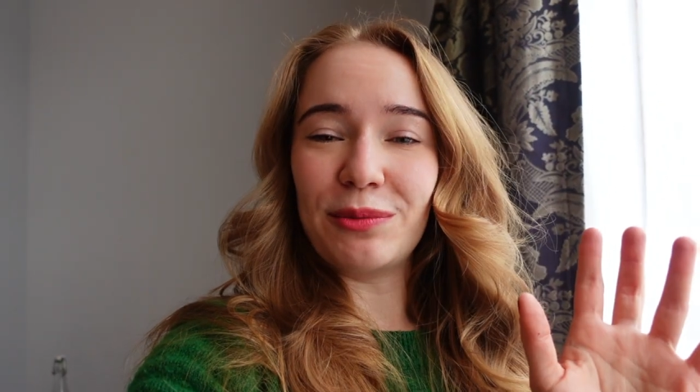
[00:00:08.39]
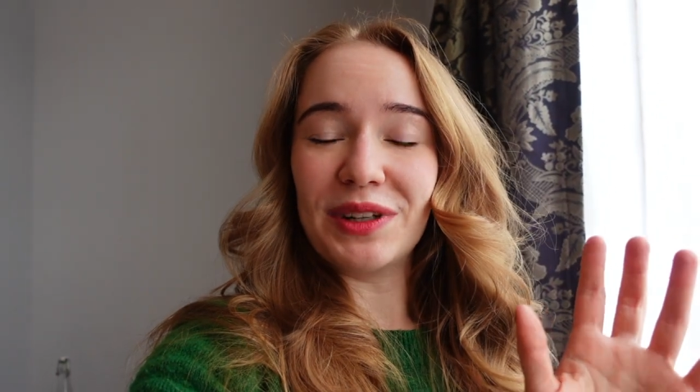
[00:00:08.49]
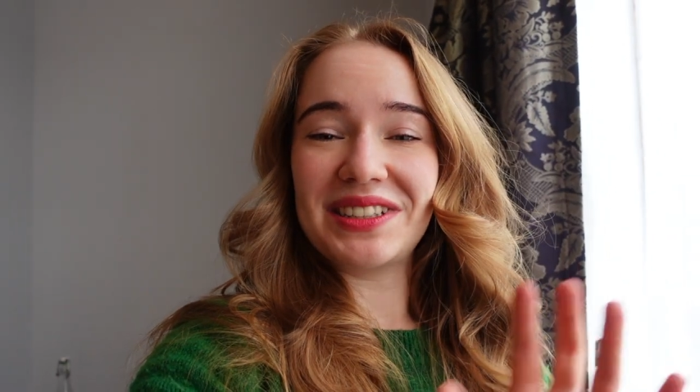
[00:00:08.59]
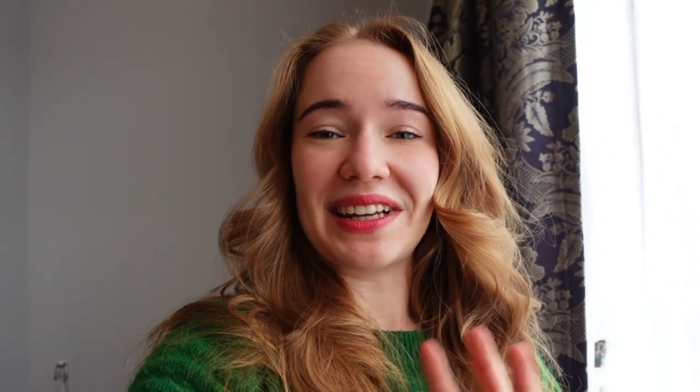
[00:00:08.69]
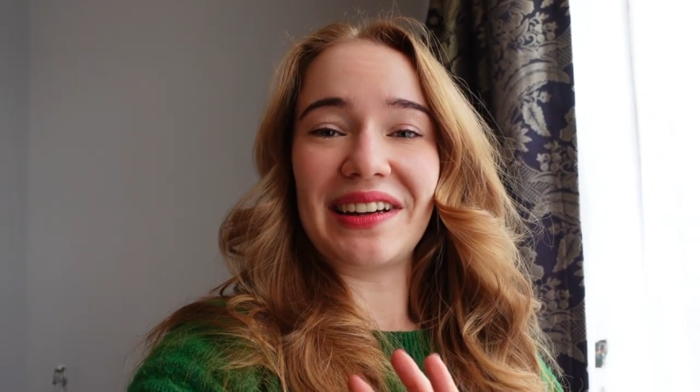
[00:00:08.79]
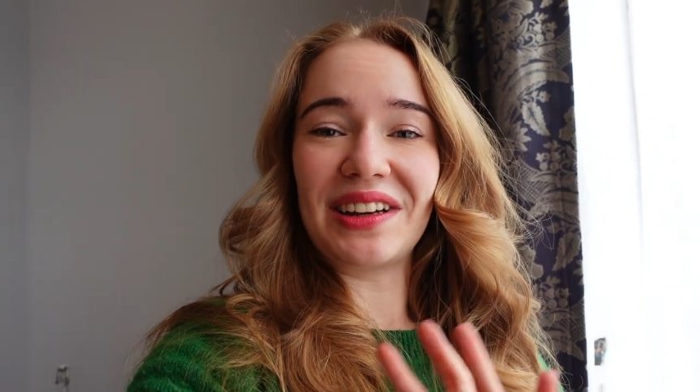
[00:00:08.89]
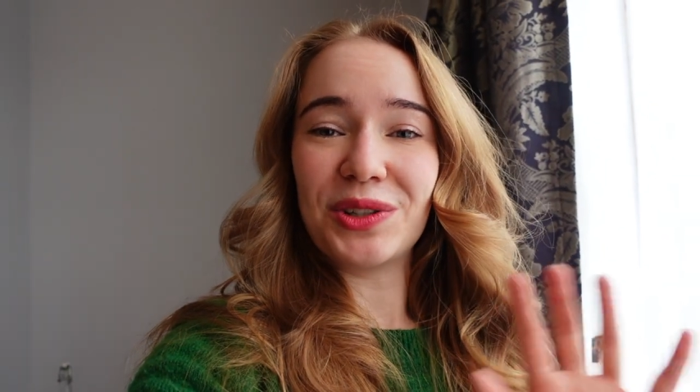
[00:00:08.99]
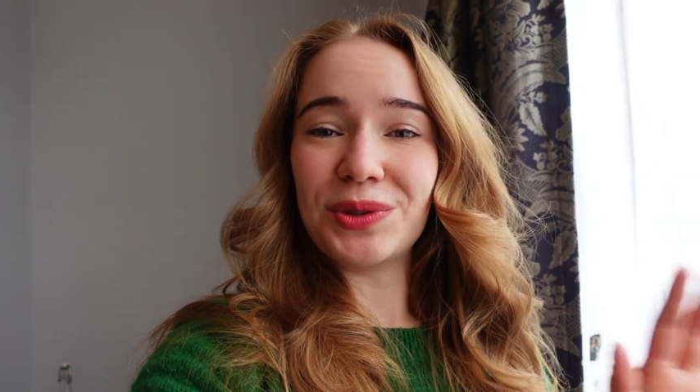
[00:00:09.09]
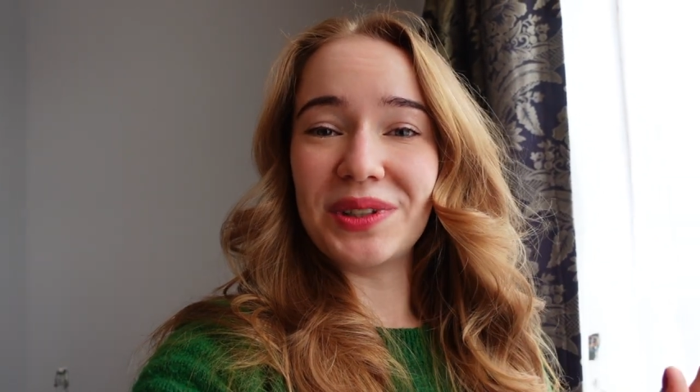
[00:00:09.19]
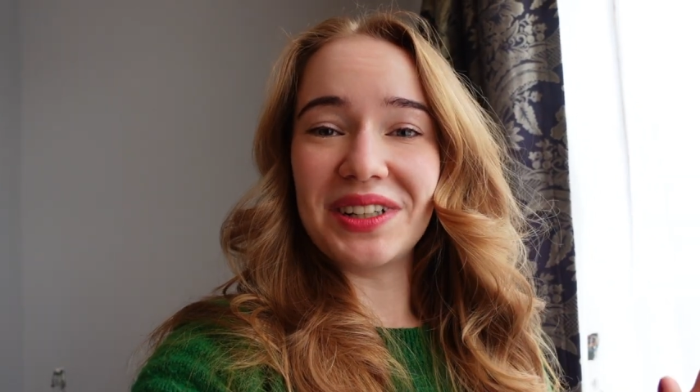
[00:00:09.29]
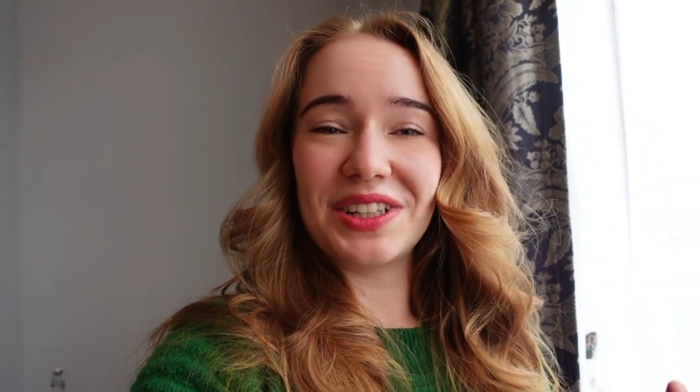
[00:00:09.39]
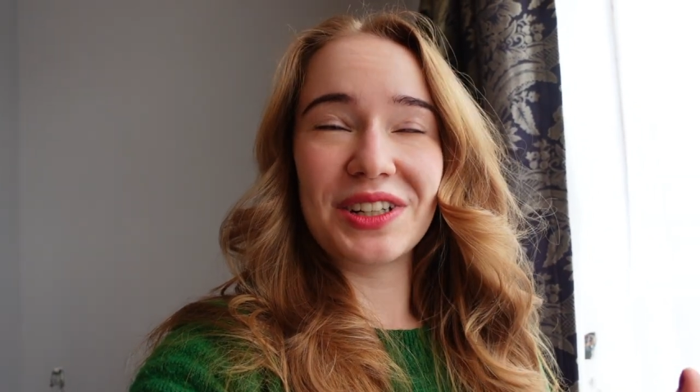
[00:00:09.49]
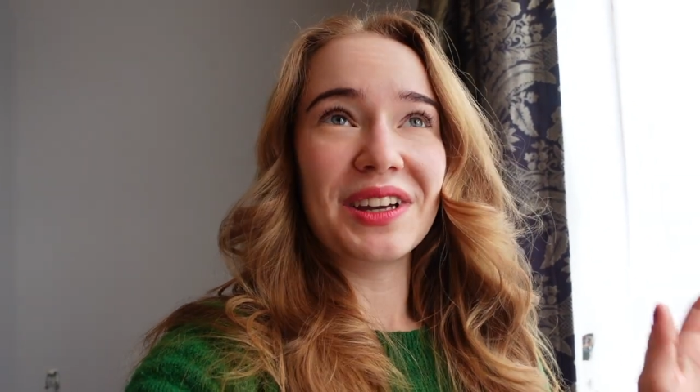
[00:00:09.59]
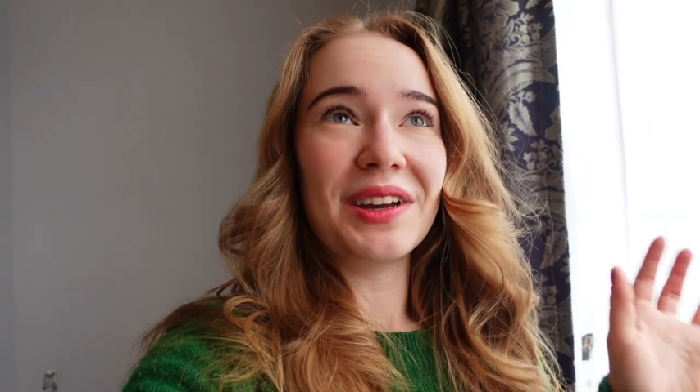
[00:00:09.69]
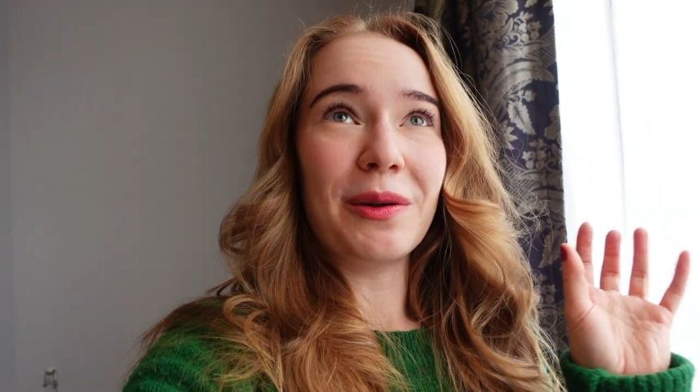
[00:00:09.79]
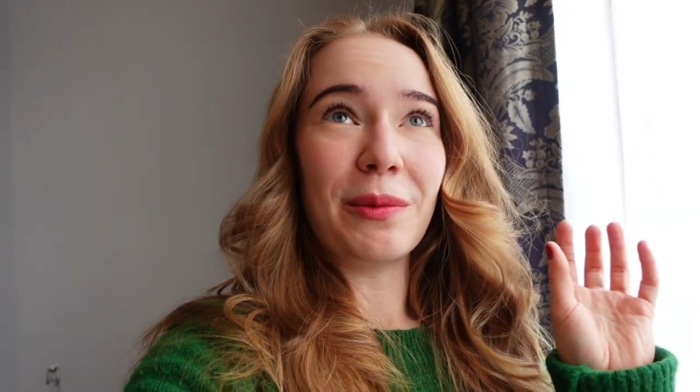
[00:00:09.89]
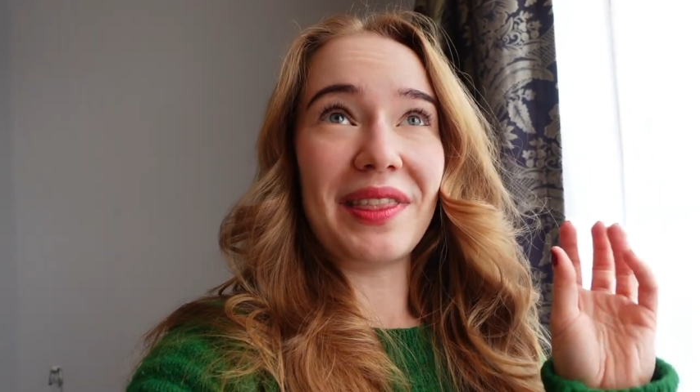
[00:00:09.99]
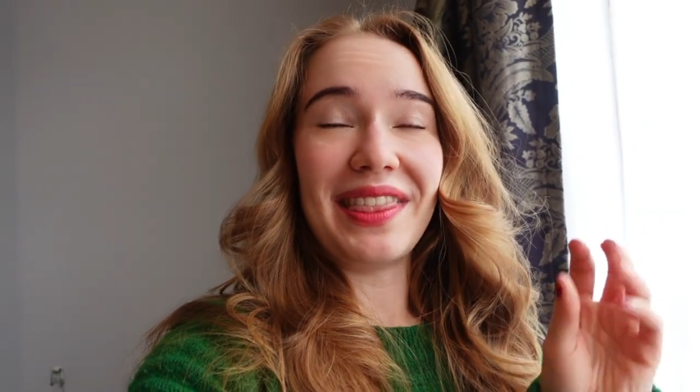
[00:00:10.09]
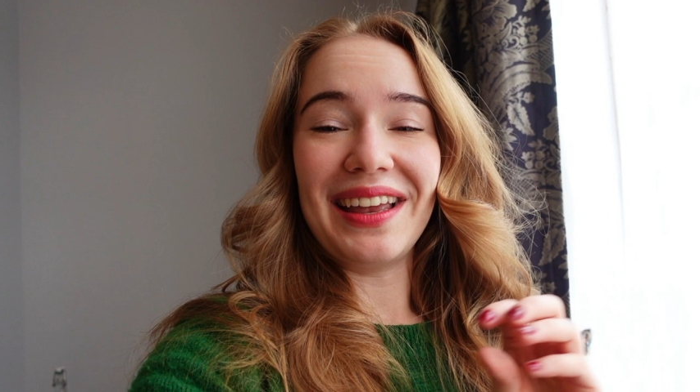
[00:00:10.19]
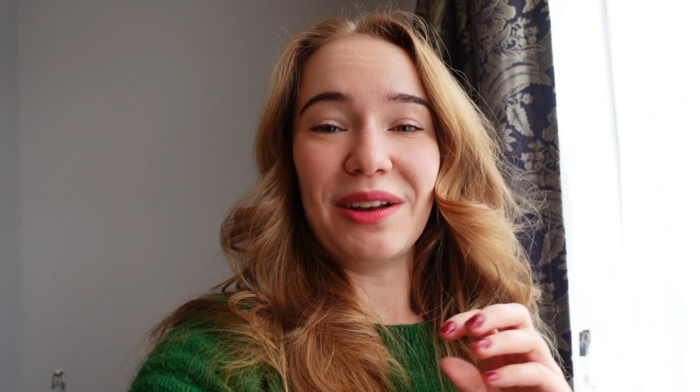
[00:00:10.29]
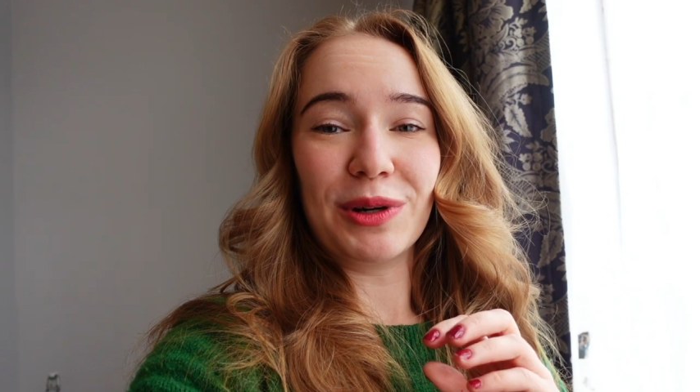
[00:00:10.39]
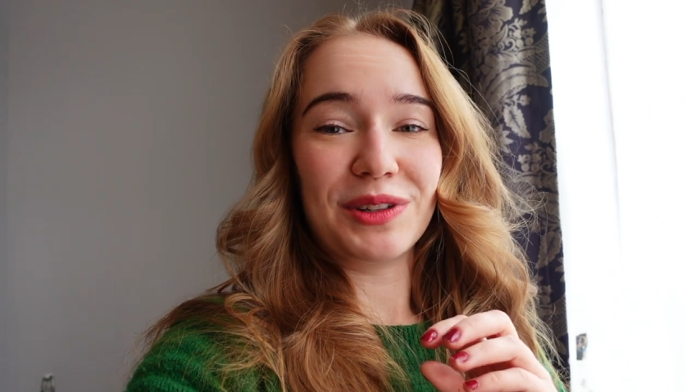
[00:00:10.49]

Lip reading: We're starting in Shoreditch, but then we're